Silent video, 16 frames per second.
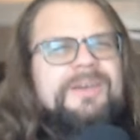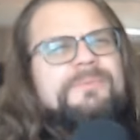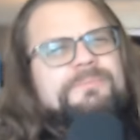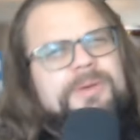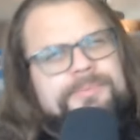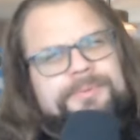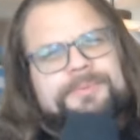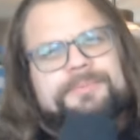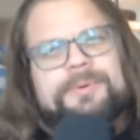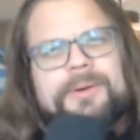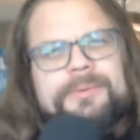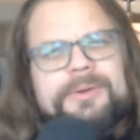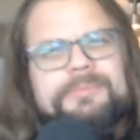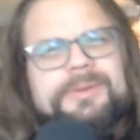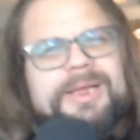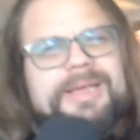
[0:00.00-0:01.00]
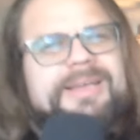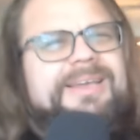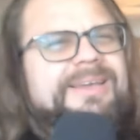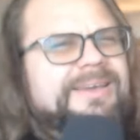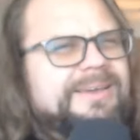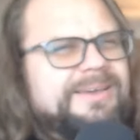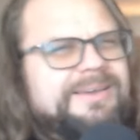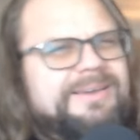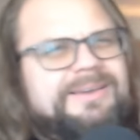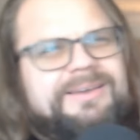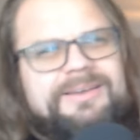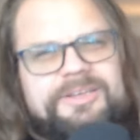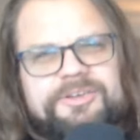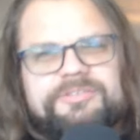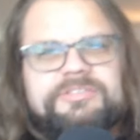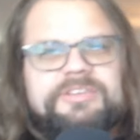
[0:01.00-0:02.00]
People are probably gonna be like, yeah,
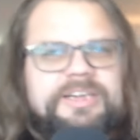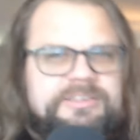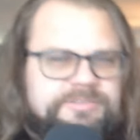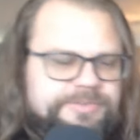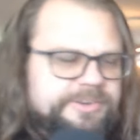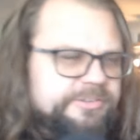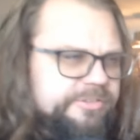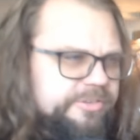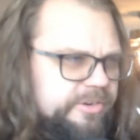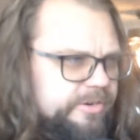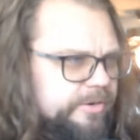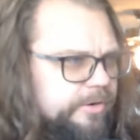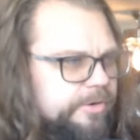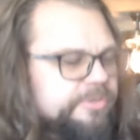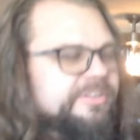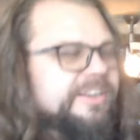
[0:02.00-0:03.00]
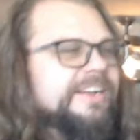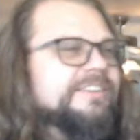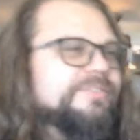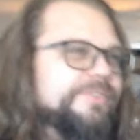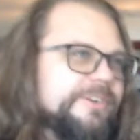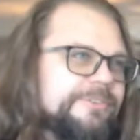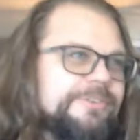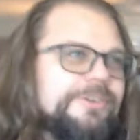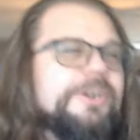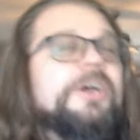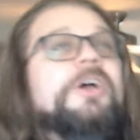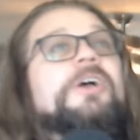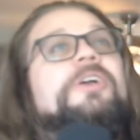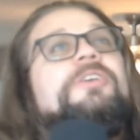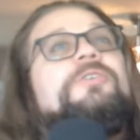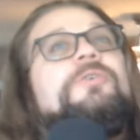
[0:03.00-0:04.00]
your science fiction,
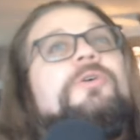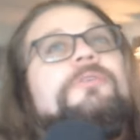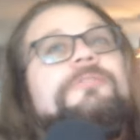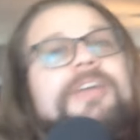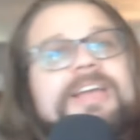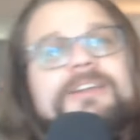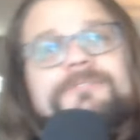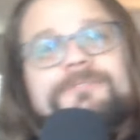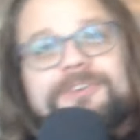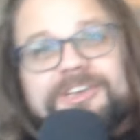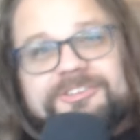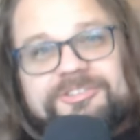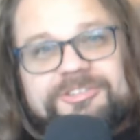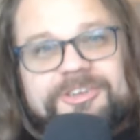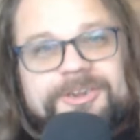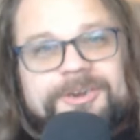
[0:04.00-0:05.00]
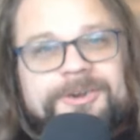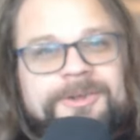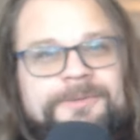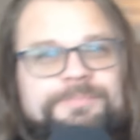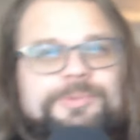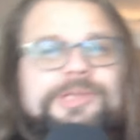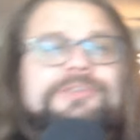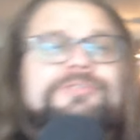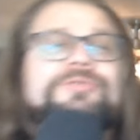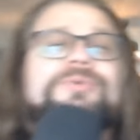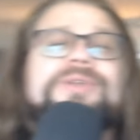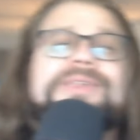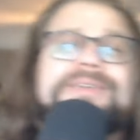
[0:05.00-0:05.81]
your fan fiction is really